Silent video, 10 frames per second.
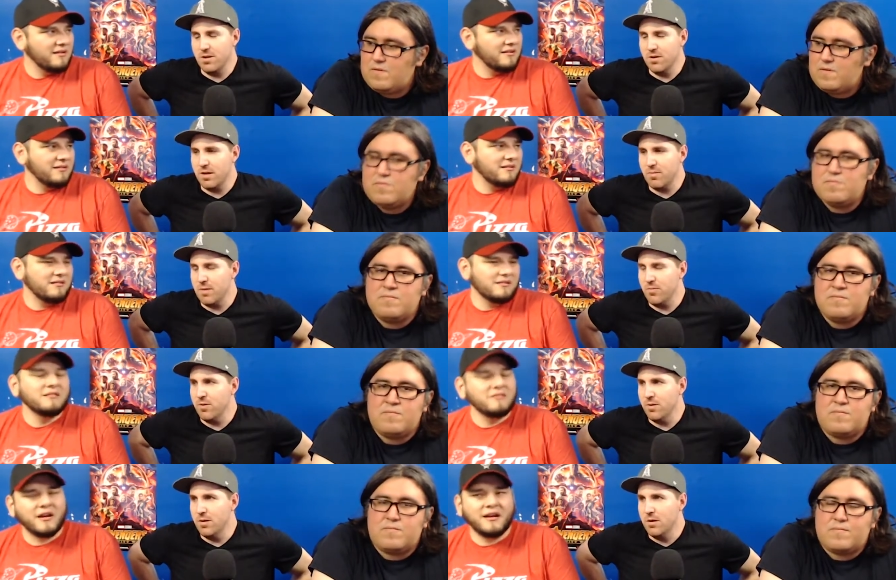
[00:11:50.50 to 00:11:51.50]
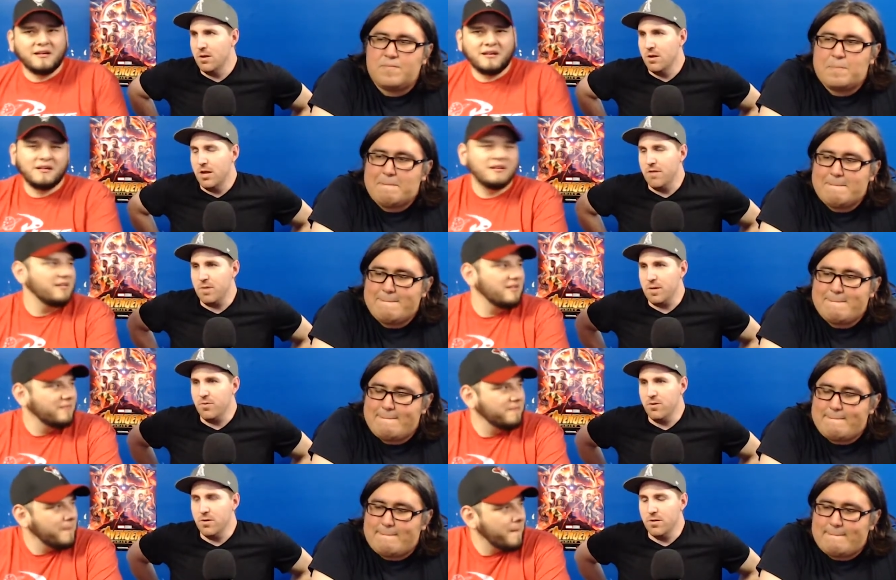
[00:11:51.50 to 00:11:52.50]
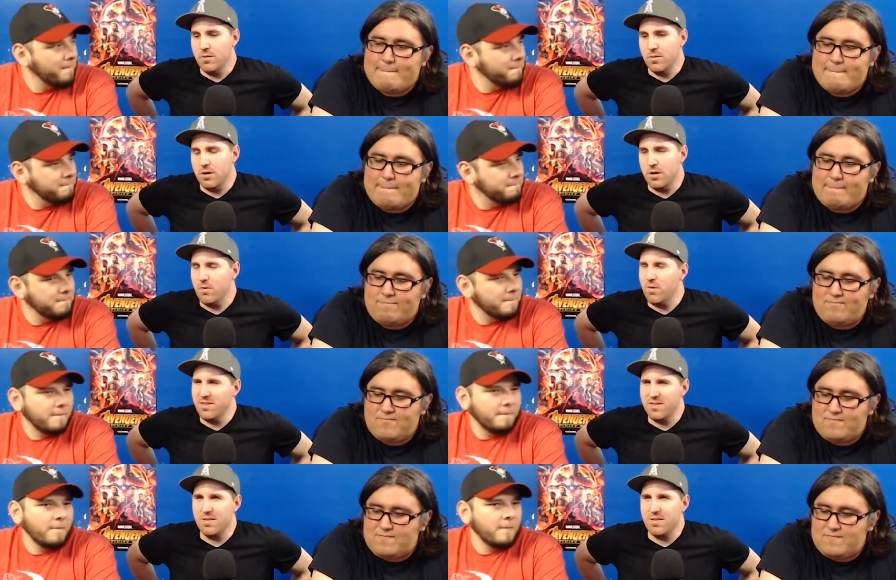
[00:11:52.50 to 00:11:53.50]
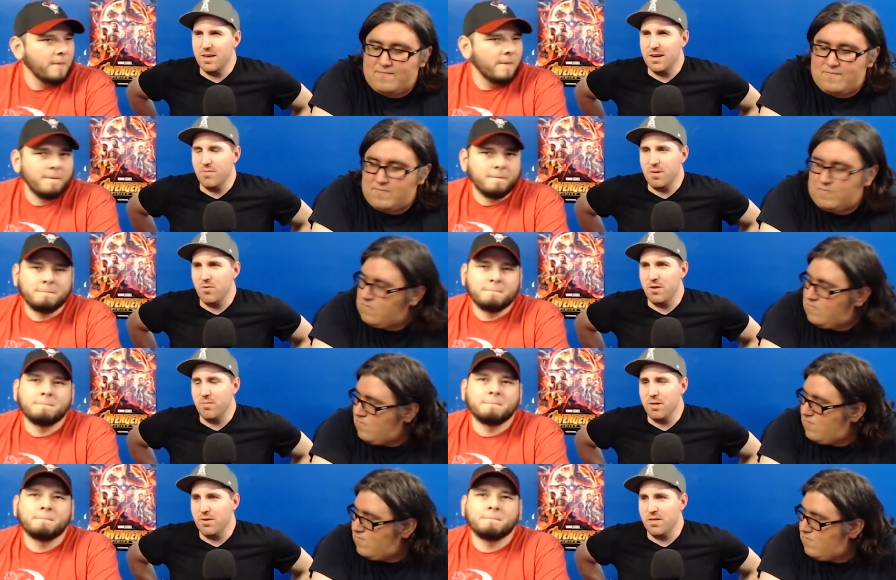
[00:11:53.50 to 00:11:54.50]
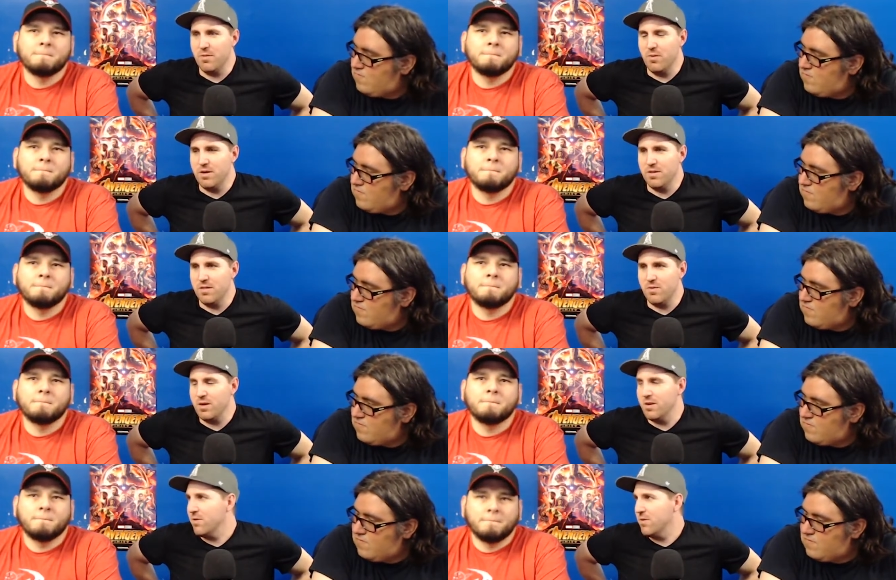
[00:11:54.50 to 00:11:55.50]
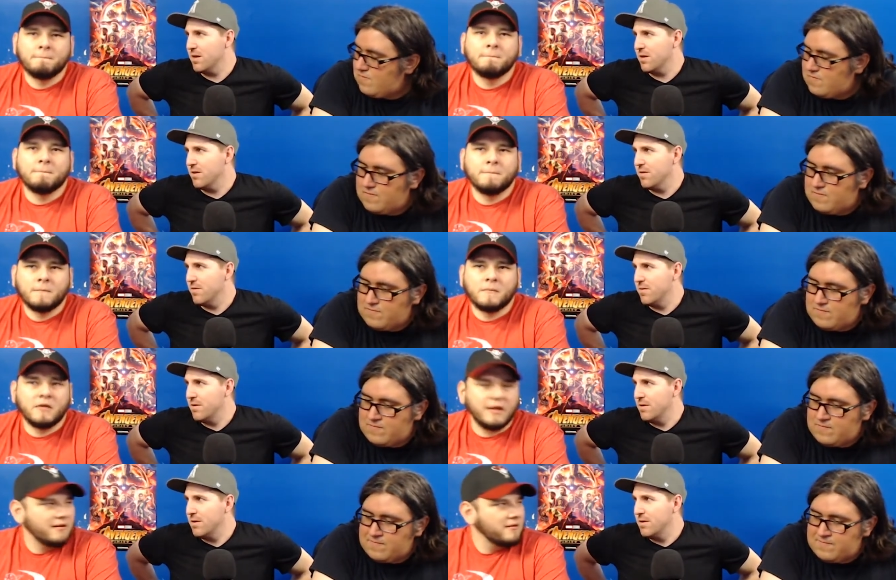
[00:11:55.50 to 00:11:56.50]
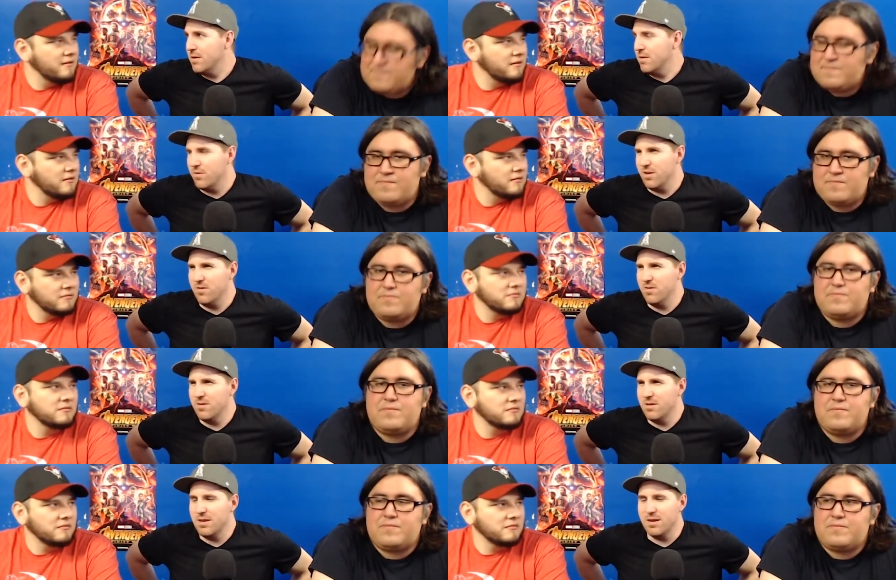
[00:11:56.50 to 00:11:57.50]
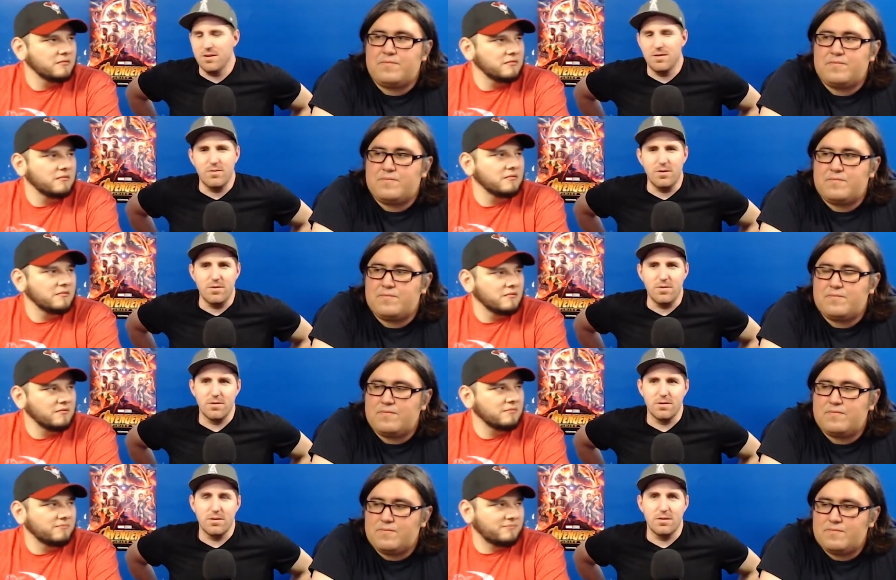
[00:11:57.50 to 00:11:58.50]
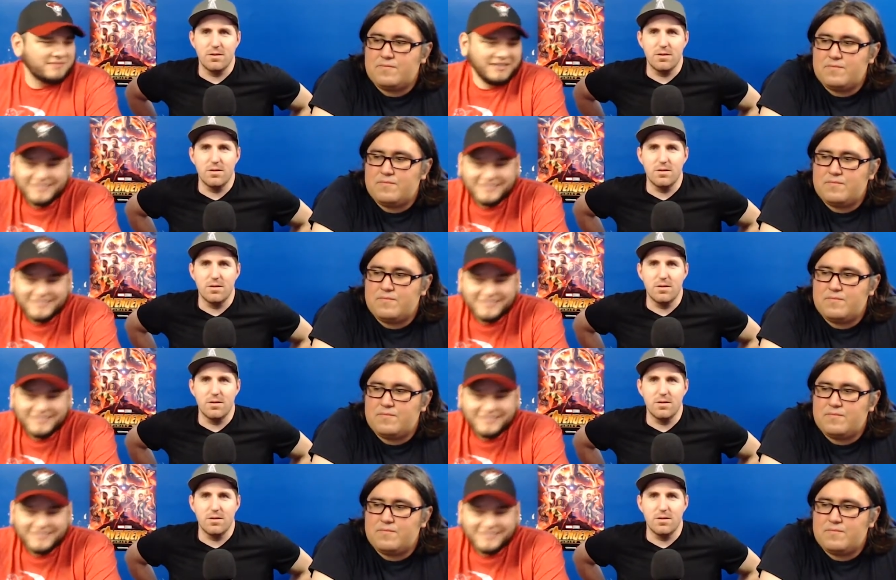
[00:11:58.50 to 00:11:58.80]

Speaker 1: deal. Like people, okay. if people, you know, what was it? Yeah, people want to play Breath of the Wild on the Wii U, they could have. Yeah. Wii U. Yeah, Wii